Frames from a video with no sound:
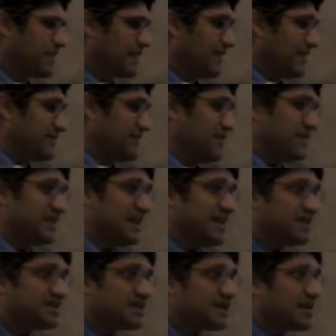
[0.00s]
that's
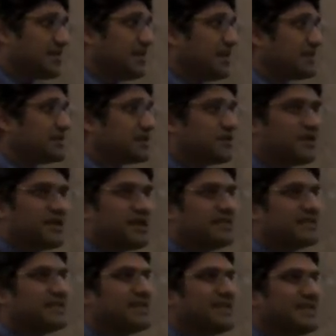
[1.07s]
fantastic. I mean, it's
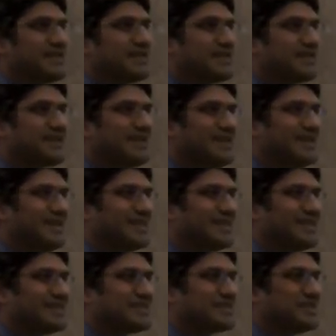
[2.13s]
great to hear
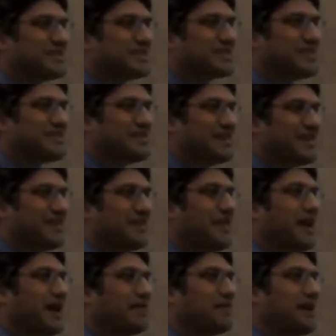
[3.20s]
that solar has come down
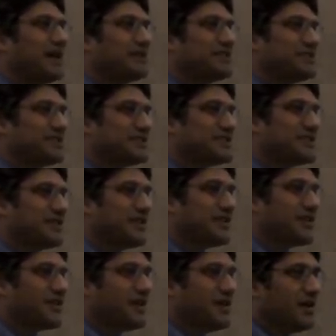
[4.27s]
that much in just a
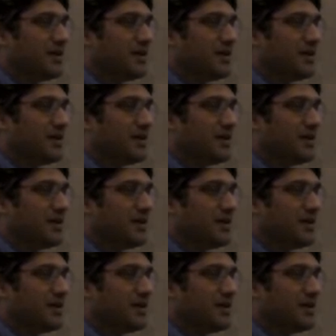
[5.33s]
year.